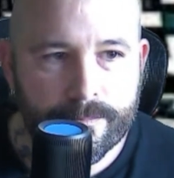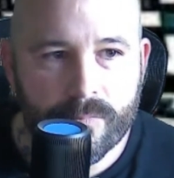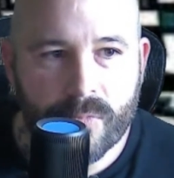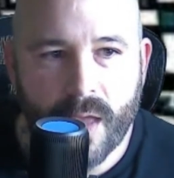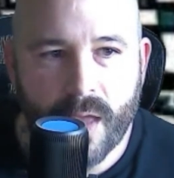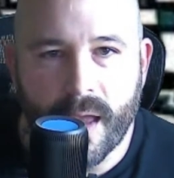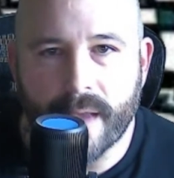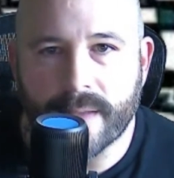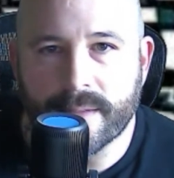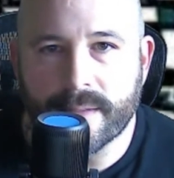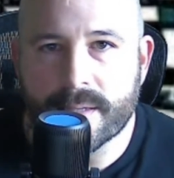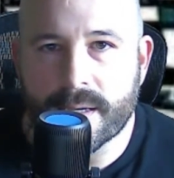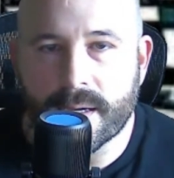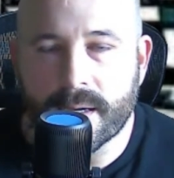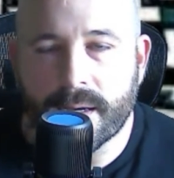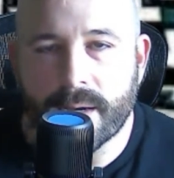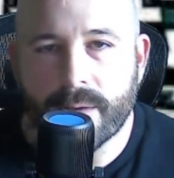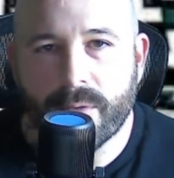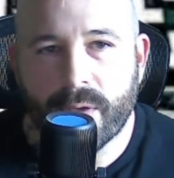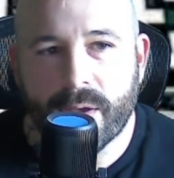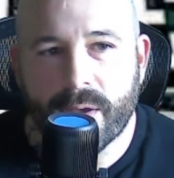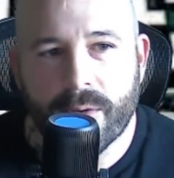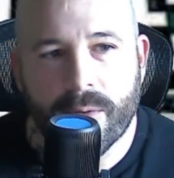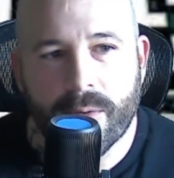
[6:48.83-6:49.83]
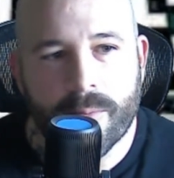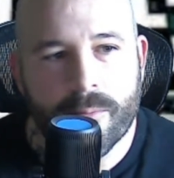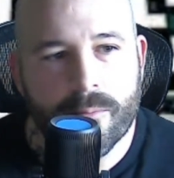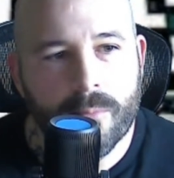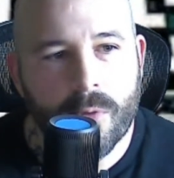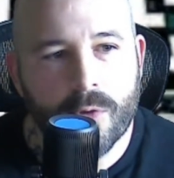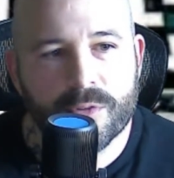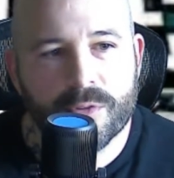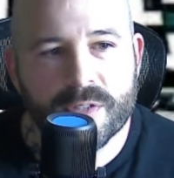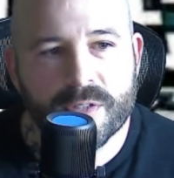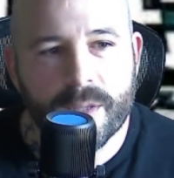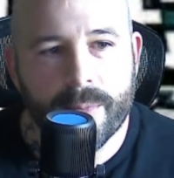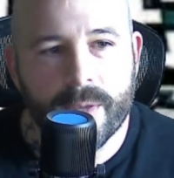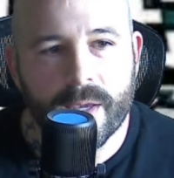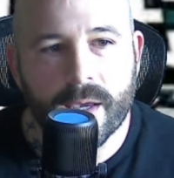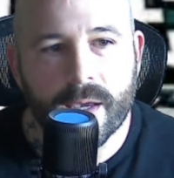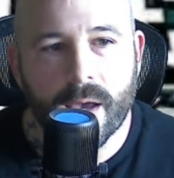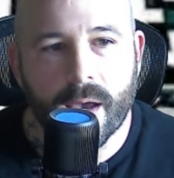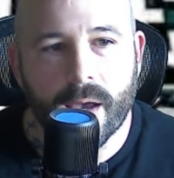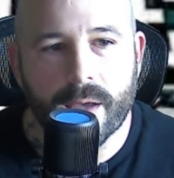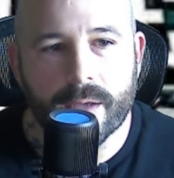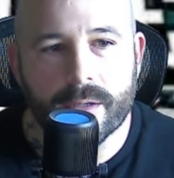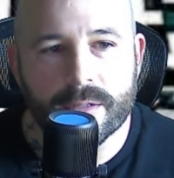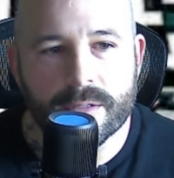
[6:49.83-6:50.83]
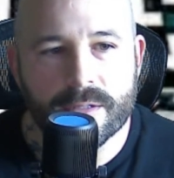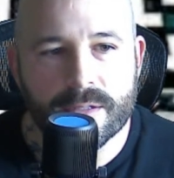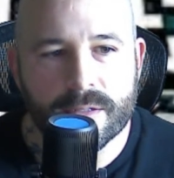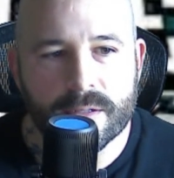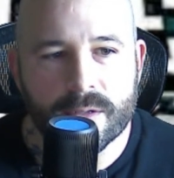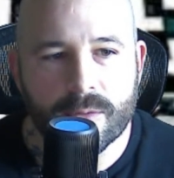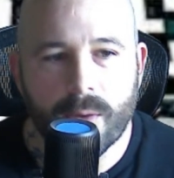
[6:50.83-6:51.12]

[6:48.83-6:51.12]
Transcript: And mostly because,